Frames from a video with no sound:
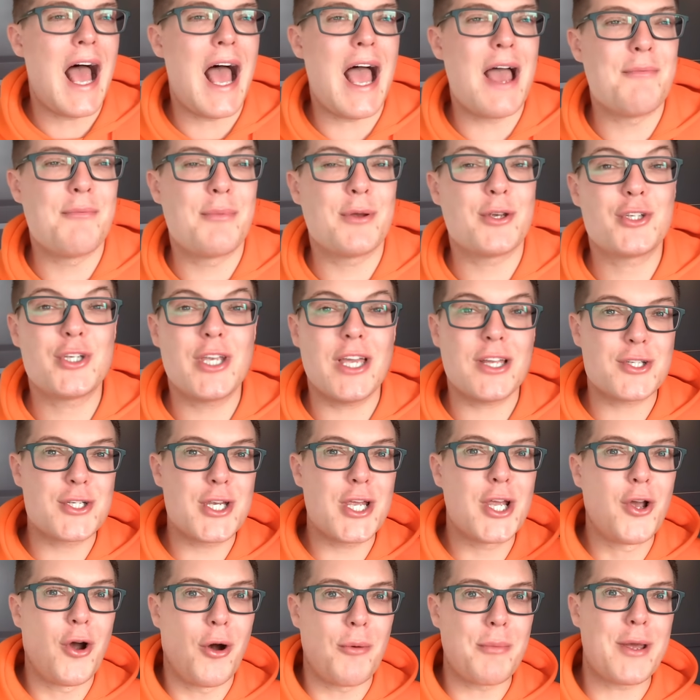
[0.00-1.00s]
But she
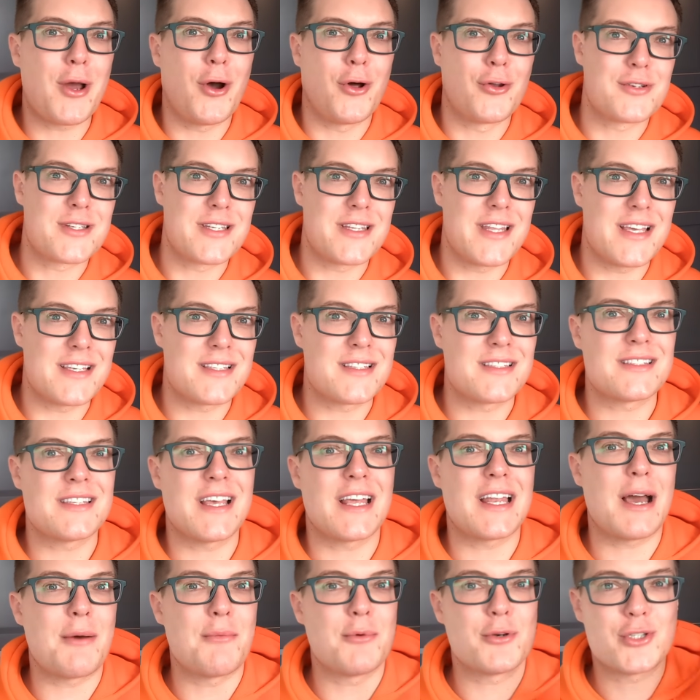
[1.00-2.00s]
actually got me onto this and
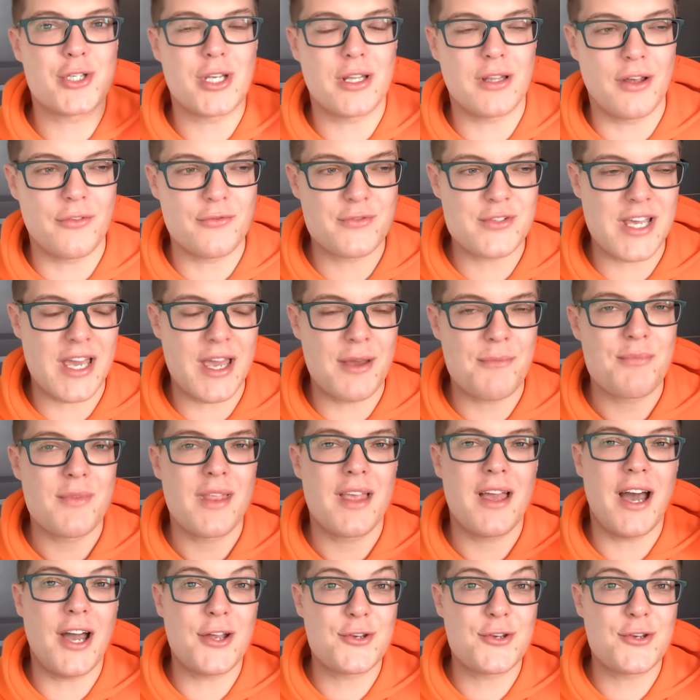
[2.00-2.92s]
said how much she loved it.